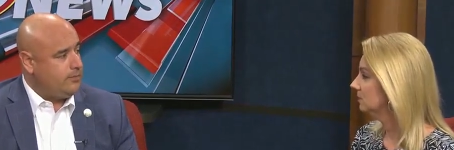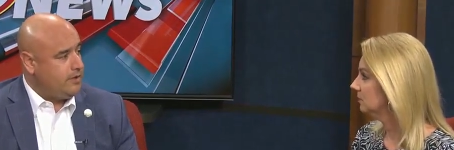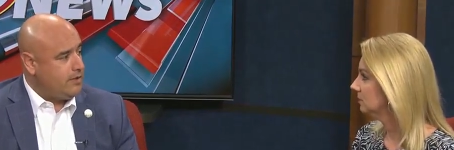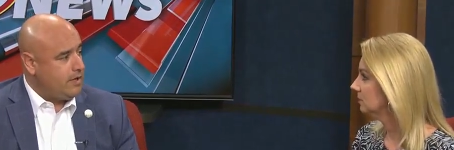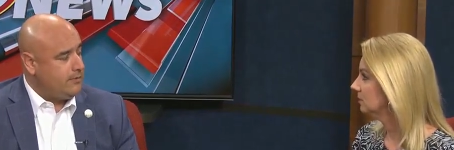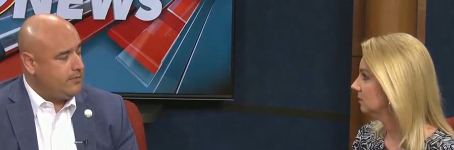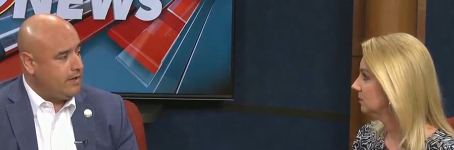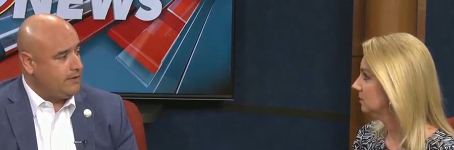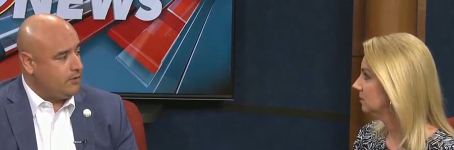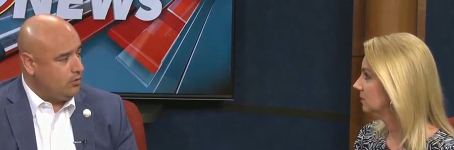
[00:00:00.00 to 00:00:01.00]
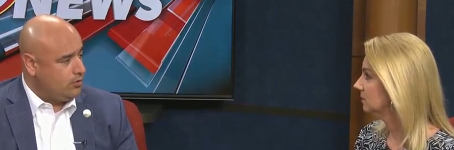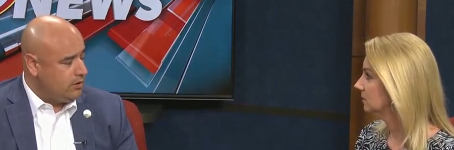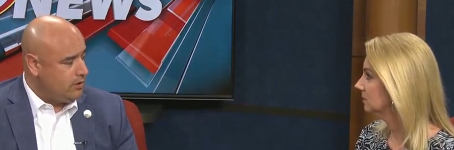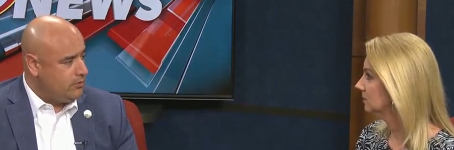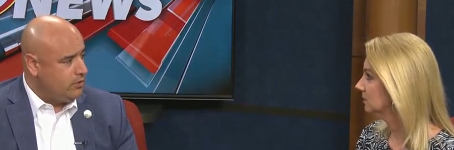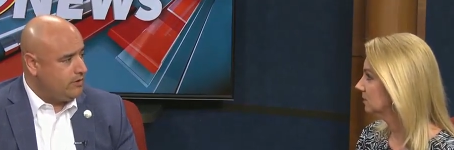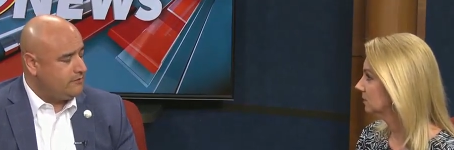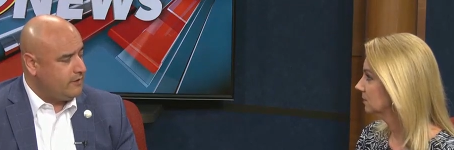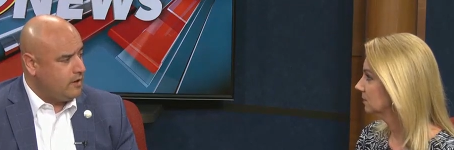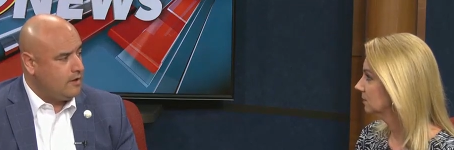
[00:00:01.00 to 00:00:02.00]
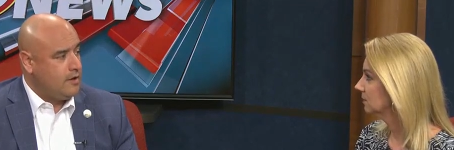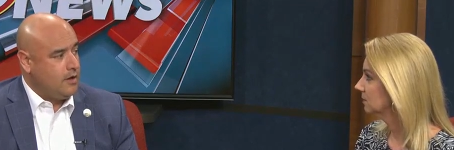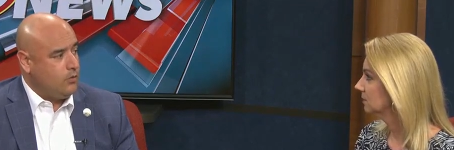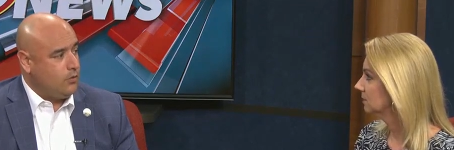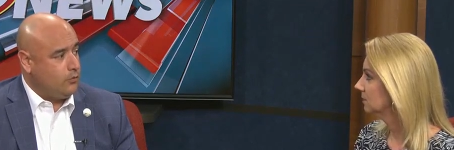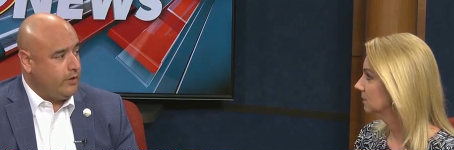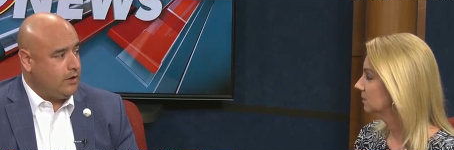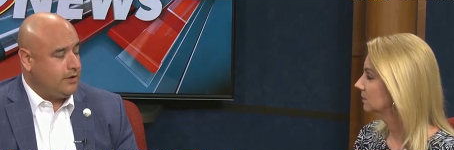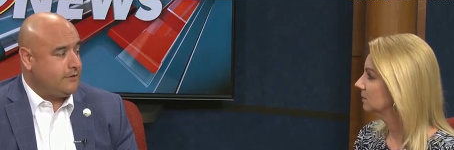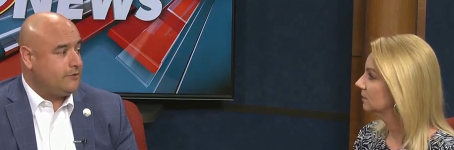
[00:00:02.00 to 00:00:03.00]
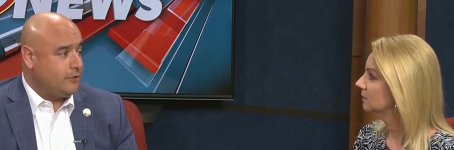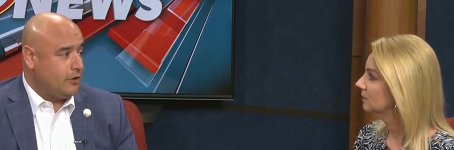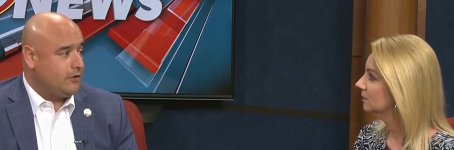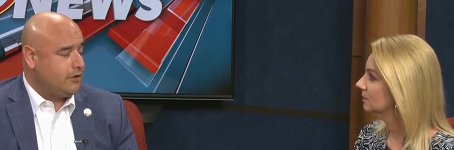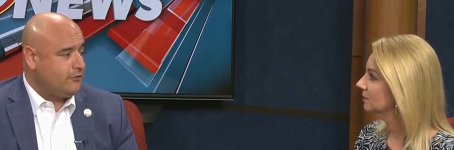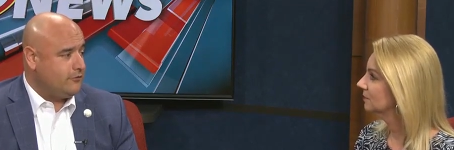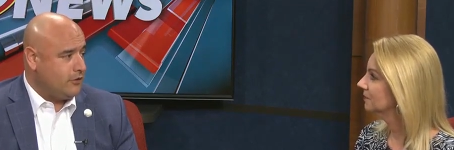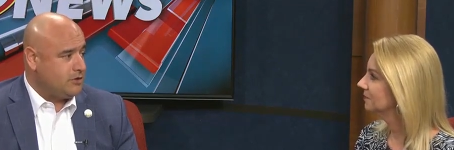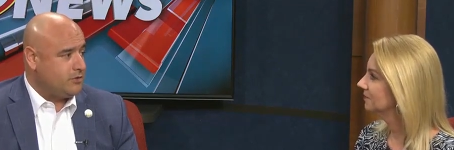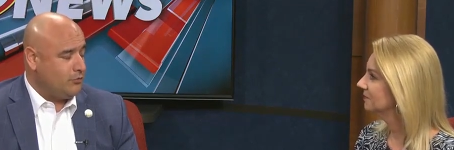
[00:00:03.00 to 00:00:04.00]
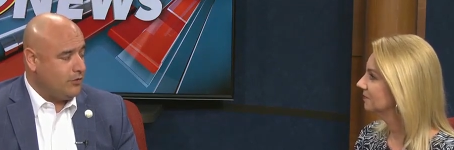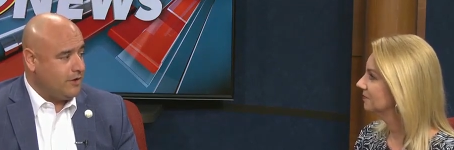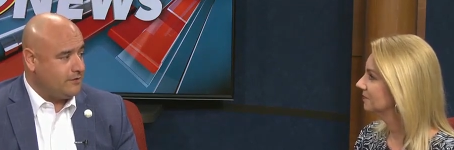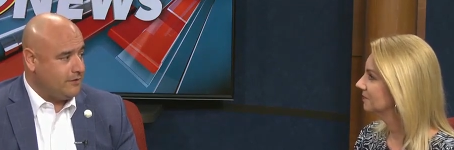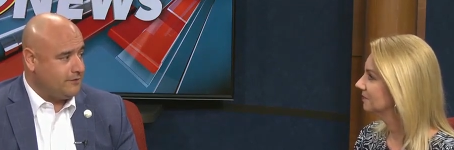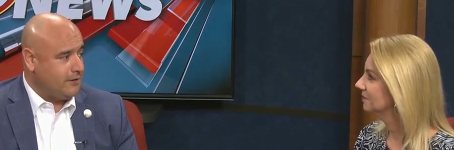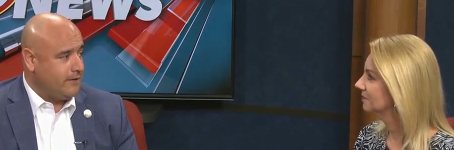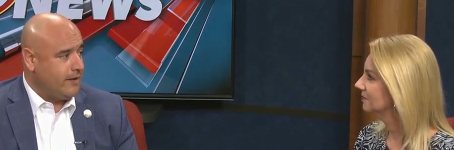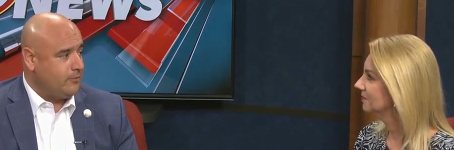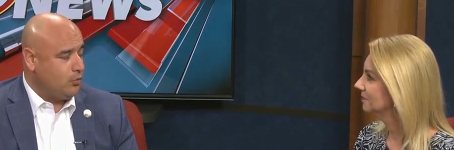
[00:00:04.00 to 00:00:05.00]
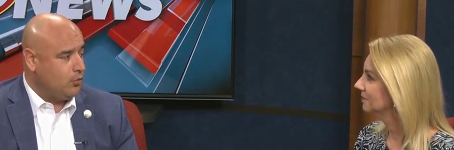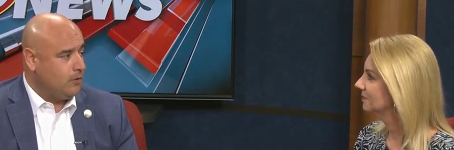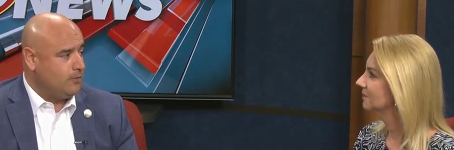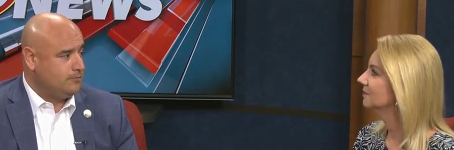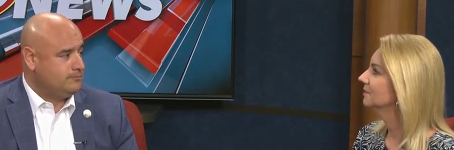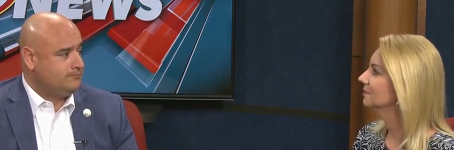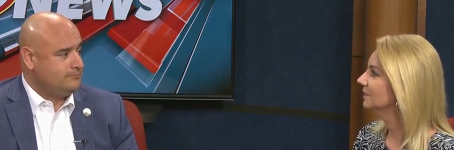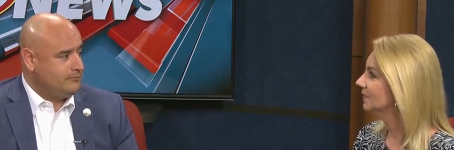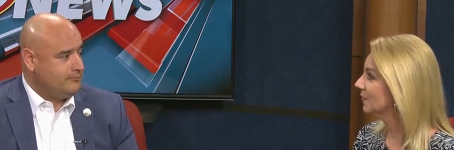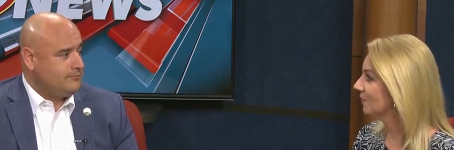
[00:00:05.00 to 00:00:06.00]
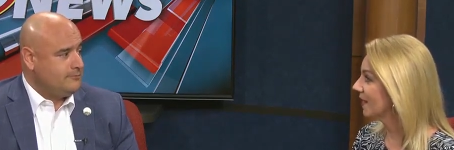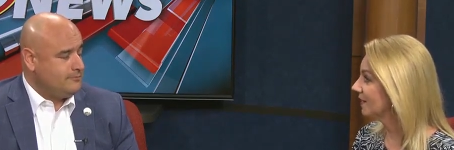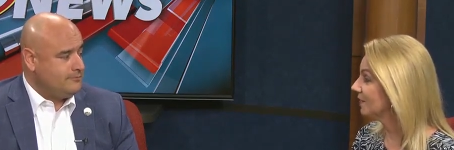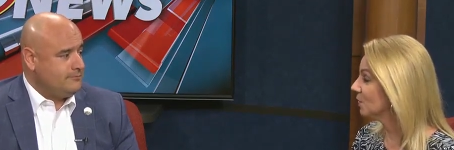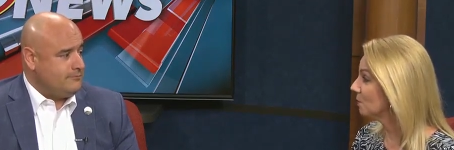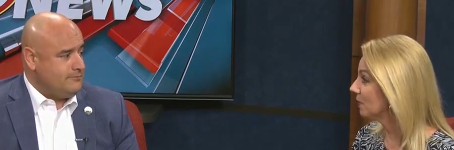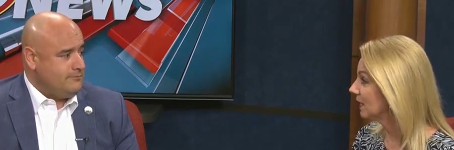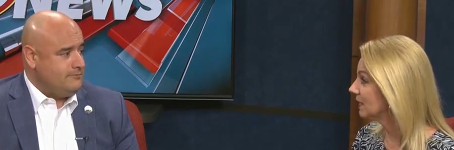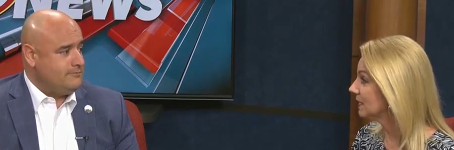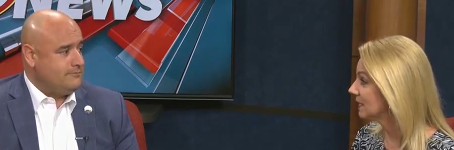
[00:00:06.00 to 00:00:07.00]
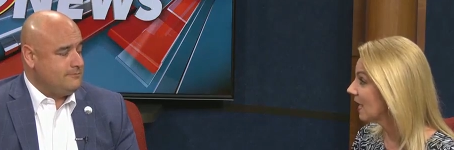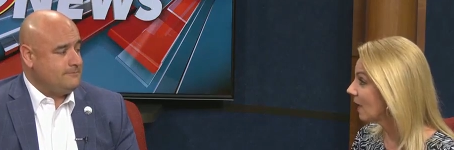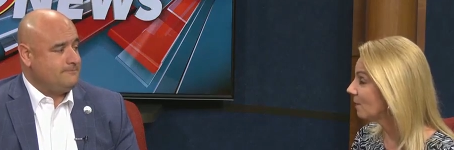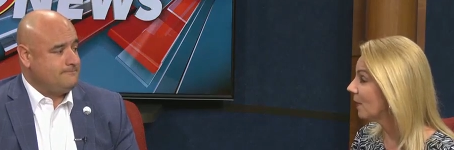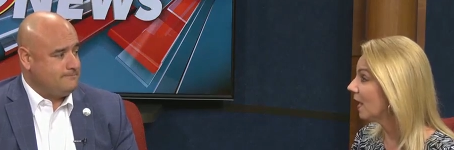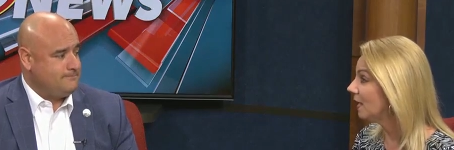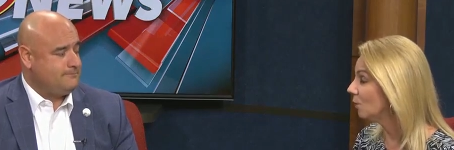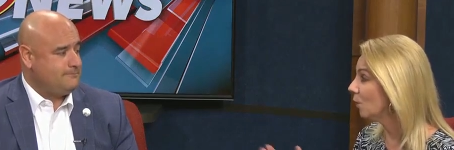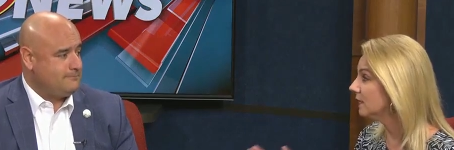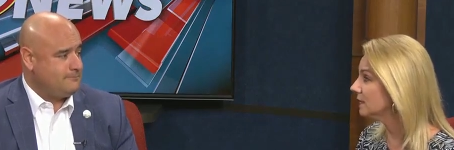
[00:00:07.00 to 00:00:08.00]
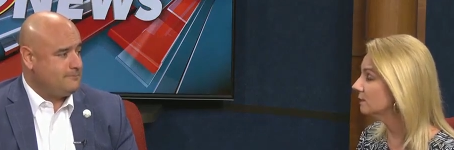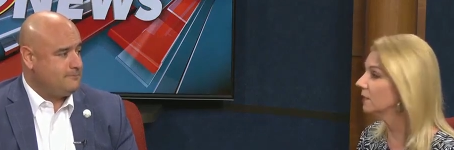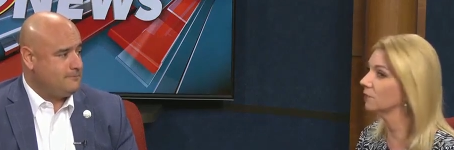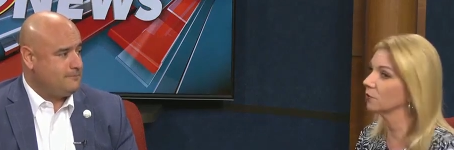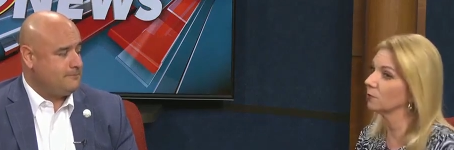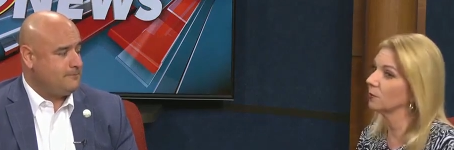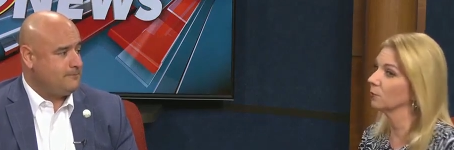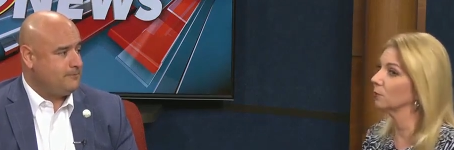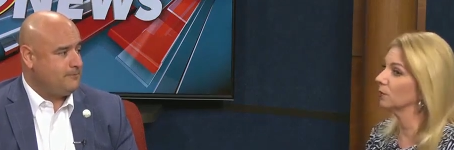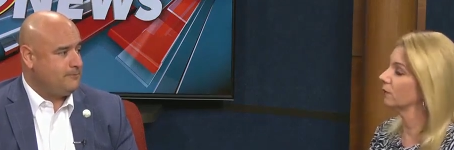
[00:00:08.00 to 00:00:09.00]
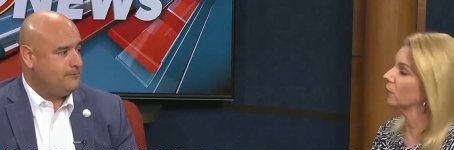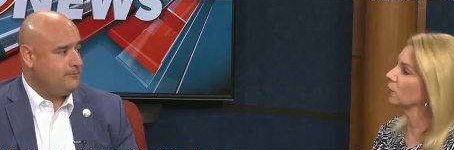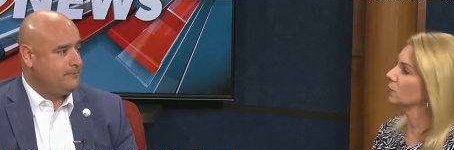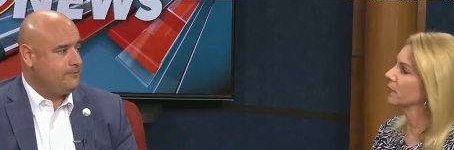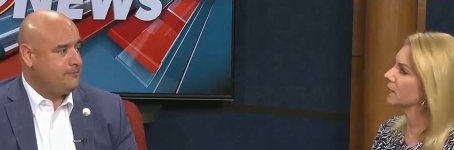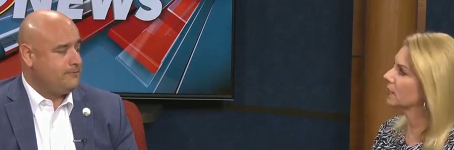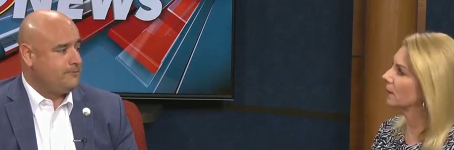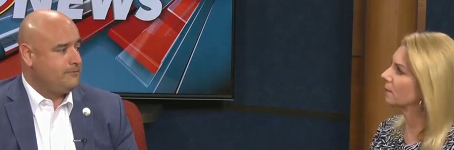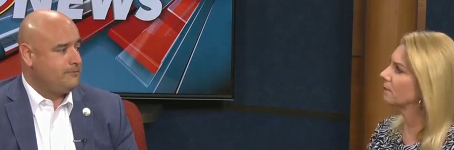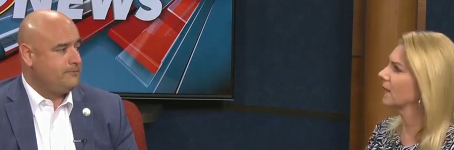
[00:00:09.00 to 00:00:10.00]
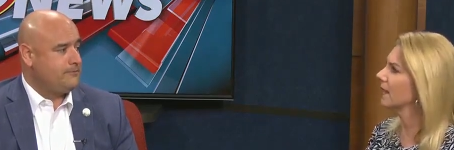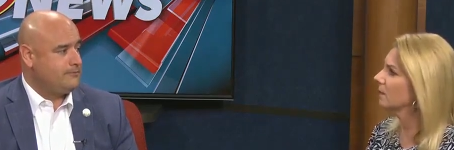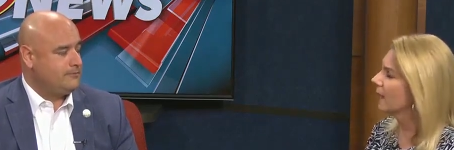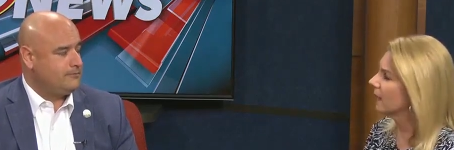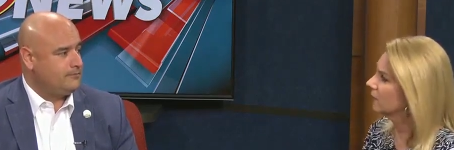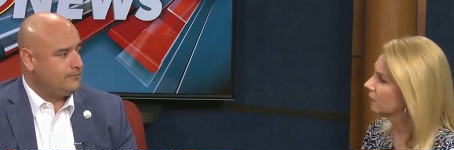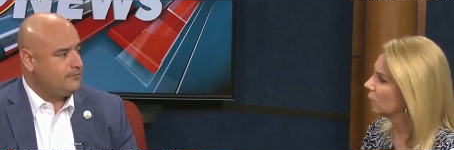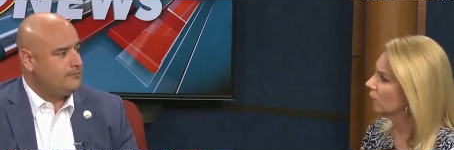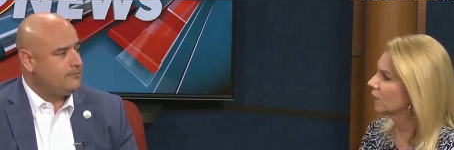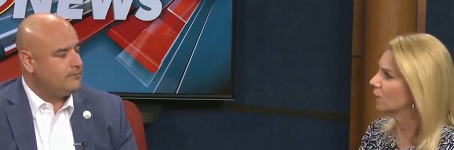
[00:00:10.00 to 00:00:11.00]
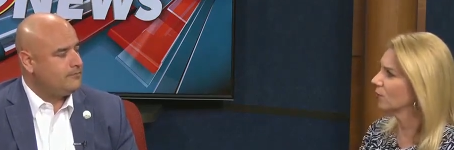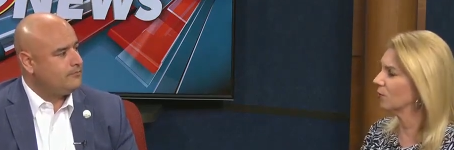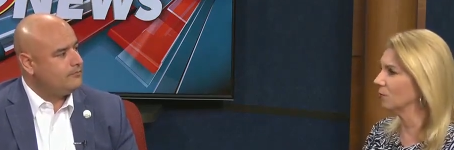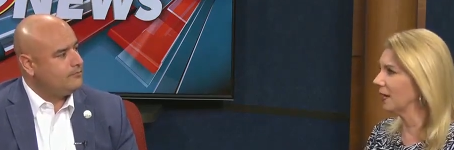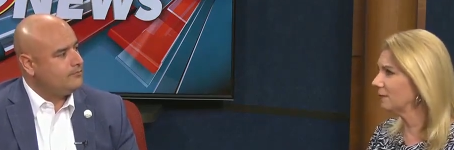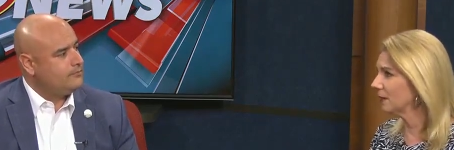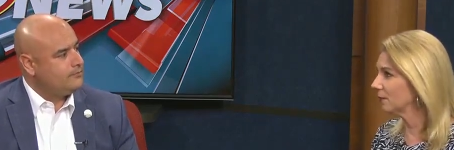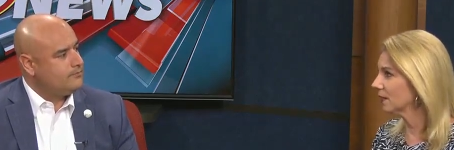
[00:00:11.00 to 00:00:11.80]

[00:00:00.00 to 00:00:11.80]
Speaker 1: p.m. at the Oakland Community Center, where we are going to start the construction process on that pool.
Speaker 2: So that is a big step. But what does it mean for the people who live there? There's been some kind of back and forth on whether you might be able to